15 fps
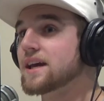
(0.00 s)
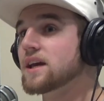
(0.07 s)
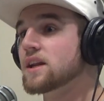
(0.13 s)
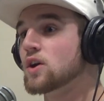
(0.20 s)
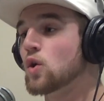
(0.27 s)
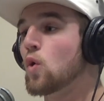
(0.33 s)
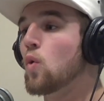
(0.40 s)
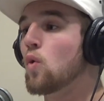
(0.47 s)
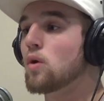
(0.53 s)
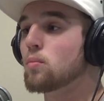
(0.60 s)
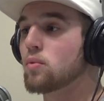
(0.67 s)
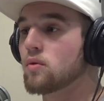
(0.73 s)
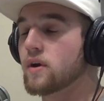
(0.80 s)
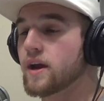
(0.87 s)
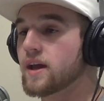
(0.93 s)
can
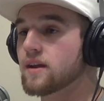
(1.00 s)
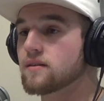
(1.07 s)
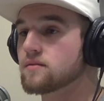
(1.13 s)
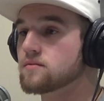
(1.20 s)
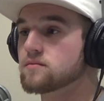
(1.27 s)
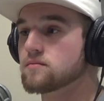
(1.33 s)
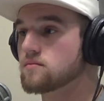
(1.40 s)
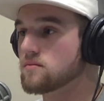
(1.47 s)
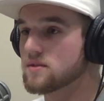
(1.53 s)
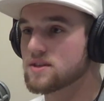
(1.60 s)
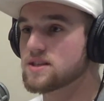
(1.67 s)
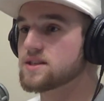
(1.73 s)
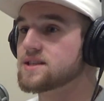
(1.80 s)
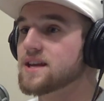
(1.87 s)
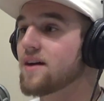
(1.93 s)
incorporate
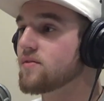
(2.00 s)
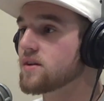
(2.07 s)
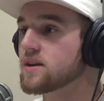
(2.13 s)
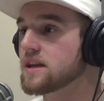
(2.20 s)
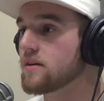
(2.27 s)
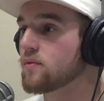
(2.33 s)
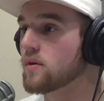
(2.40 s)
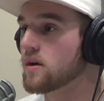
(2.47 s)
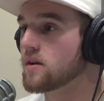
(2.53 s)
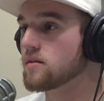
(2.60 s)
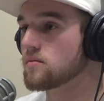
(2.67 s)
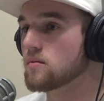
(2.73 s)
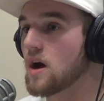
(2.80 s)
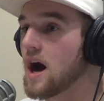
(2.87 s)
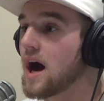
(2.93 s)
7 different
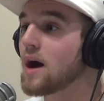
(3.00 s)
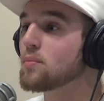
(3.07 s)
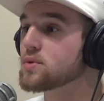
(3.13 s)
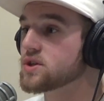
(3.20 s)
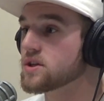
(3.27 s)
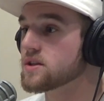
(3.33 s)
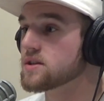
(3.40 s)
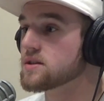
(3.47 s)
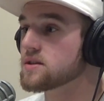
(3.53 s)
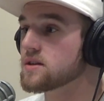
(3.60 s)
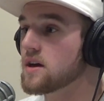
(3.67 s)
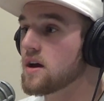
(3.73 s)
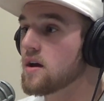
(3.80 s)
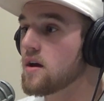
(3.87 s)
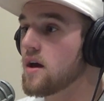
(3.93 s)
options.
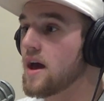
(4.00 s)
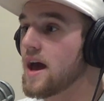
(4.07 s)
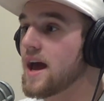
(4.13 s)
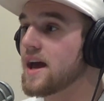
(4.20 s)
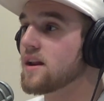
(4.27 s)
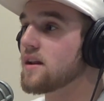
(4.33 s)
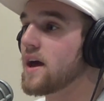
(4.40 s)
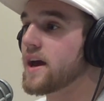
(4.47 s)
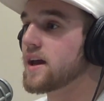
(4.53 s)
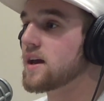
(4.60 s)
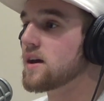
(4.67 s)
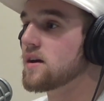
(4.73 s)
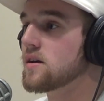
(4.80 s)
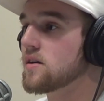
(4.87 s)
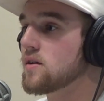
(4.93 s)
And
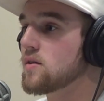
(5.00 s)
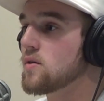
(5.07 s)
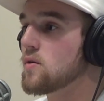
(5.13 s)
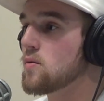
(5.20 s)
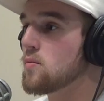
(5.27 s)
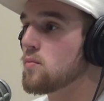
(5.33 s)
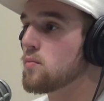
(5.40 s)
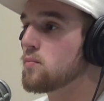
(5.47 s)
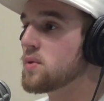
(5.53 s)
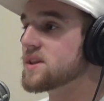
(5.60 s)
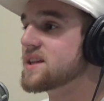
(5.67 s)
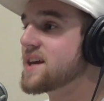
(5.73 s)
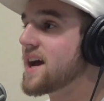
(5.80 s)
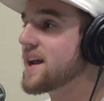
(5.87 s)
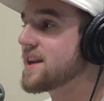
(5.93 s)
like, but
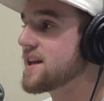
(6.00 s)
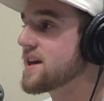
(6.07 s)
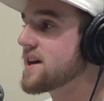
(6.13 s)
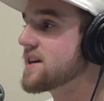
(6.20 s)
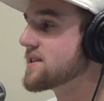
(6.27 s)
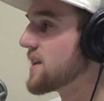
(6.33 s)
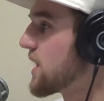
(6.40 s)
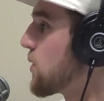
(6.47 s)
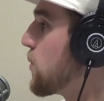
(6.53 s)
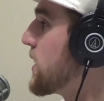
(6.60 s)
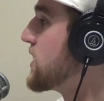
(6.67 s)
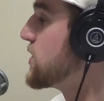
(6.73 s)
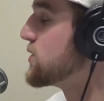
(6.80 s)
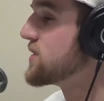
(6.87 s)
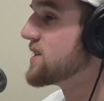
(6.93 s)
the idea is like
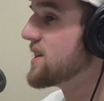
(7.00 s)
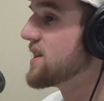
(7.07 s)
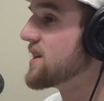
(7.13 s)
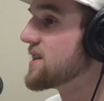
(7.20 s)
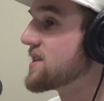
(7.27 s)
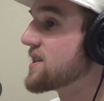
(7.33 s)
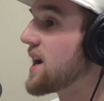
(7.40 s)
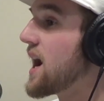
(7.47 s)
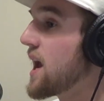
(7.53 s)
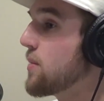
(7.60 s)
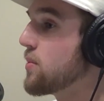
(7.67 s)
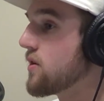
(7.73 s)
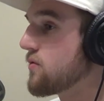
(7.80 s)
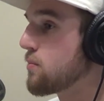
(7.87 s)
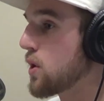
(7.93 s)
when you see this
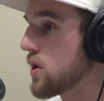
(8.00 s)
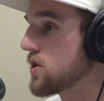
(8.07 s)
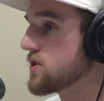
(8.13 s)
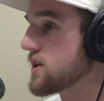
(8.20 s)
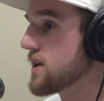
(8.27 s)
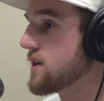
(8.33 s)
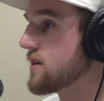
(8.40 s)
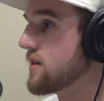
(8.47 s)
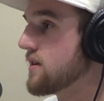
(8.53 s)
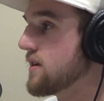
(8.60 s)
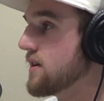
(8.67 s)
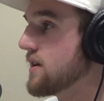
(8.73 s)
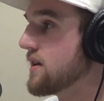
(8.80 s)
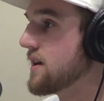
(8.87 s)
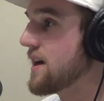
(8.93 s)
type of person
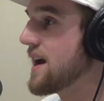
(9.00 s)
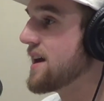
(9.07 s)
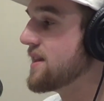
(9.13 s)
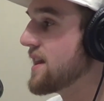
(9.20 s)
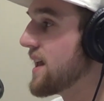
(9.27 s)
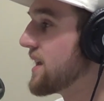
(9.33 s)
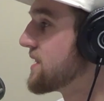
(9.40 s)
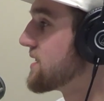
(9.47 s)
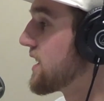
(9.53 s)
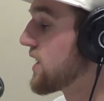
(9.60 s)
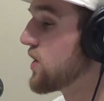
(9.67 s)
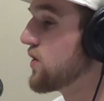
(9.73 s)
and then it's like